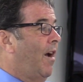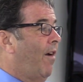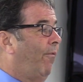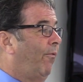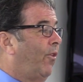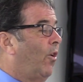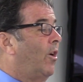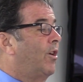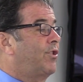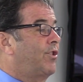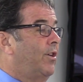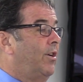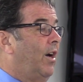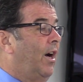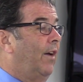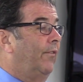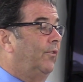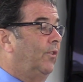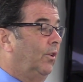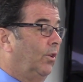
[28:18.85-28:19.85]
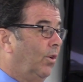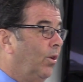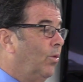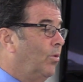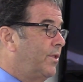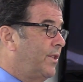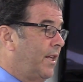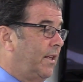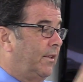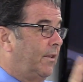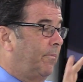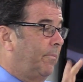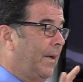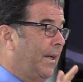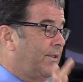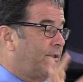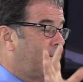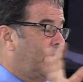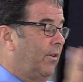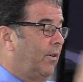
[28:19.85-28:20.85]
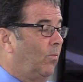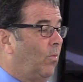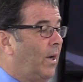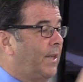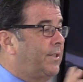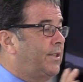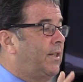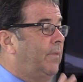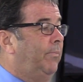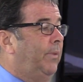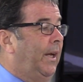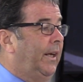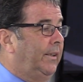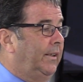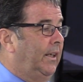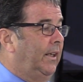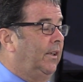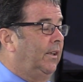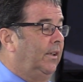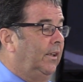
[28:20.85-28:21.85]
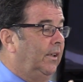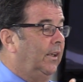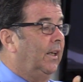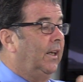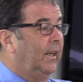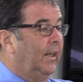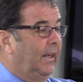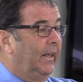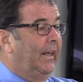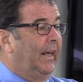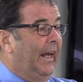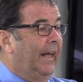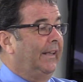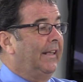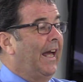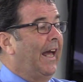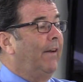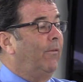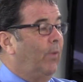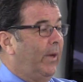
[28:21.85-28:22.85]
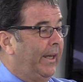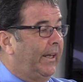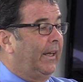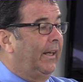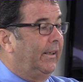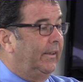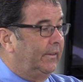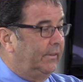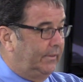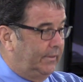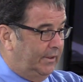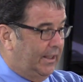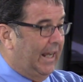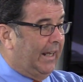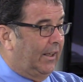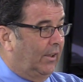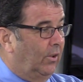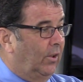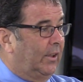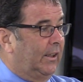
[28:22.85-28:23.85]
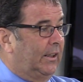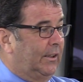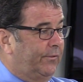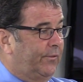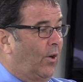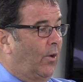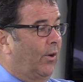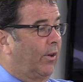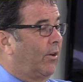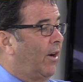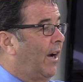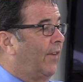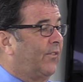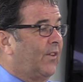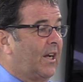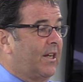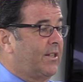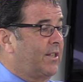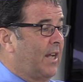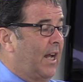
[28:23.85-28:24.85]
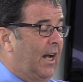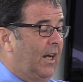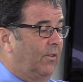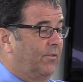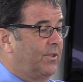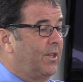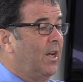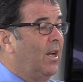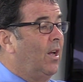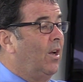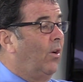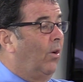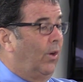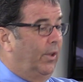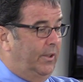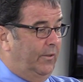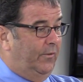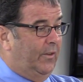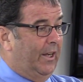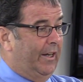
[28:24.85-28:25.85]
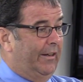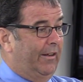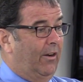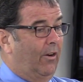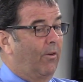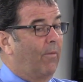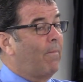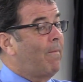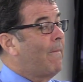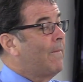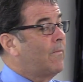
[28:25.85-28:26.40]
version of who's in the picture and what's depicted, and then we can take a look at the photograph ourselves or the video.